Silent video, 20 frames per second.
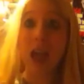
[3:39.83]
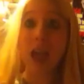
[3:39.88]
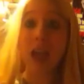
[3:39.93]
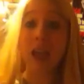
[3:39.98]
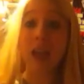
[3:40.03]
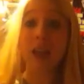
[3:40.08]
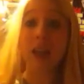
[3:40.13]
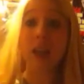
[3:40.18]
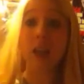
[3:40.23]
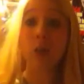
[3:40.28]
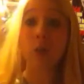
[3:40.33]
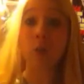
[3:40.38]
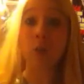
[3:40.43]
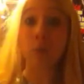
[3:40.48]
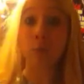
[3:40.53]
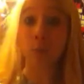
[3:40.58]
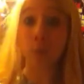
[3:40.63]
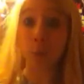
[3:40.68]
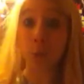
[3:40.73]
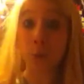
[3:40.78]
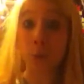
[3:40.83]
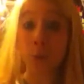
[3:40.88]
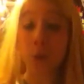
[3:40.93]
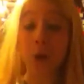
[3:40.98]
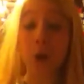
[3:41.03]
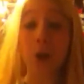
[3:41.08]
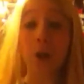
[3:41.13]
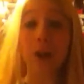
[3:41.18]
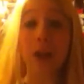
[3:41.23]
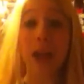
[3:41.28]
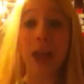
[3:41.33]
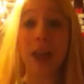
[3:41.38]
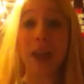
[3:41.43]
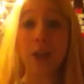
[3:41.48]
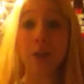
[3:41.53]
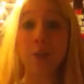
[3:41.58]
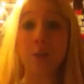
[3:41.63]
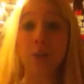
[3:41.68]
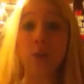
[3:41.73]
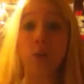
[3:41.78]
And it was brutal, and
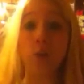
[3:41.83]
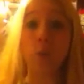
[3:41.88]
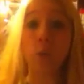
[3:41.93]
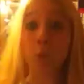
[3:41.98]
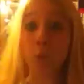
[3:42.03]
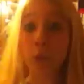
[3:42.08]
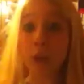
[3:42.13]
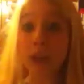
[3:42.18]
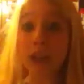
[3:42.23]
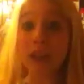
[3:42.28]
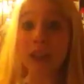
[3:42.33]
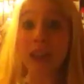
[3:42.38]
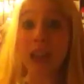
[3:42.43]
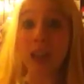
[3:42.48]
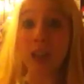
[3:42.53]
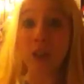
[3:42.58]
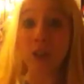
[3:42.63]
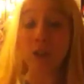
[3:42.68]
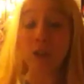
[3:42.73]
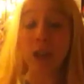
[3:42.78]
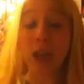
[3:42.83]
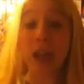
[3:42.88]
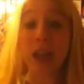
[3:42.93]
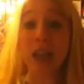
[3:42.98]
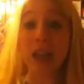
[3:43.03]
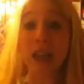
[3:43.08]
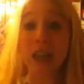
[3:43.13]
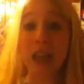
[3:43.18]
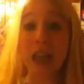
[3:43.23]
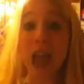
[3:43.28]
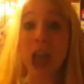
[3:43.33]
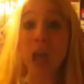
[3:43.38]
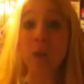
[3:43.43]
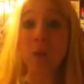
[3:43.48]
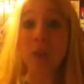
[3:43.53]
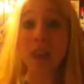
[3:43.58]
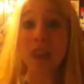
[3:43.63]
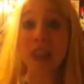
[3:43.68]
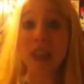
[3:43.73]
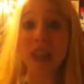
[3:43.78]
it was really entertaining, and they had
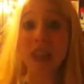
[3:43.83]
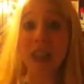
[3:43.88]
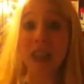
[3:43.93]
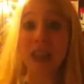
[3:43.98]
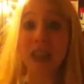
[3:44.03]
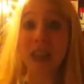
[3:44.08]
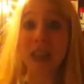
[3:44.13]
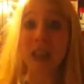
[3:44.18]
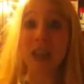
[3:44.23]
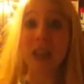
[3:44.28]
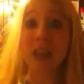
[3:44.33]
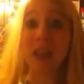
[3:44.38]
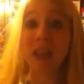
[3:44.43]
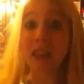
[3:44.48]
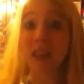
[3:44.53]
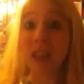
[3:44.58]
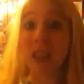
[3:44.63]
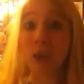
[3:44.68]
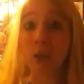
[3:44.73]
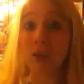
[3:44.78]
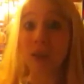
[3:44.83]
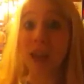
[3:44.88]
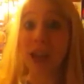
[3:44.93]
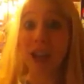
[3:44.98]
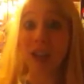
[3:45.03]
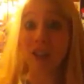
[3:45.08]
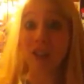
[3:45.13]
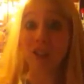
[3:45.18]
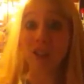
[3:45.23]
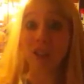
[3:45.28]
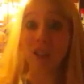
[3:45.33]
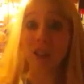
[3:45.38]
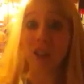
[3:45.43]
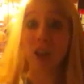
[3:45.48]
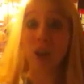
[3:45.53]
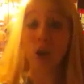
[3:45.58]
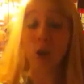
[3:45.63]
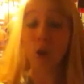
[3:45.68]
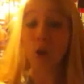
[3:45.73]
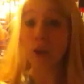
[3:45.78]
me thinking that Taker was
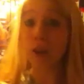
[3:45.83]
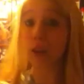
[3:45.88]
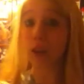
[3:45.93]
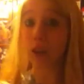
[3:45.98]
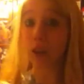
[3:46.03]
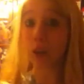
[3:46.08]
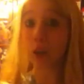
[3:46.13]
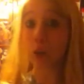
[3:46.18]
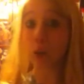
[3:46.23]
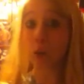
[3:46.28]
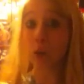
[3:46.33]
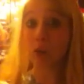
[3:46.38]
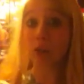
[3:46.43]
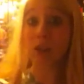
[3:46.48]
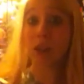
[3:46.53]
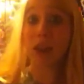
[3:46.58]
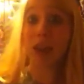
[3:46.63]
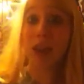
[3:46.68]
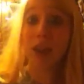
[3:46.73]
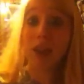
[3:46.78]
actually going to lose.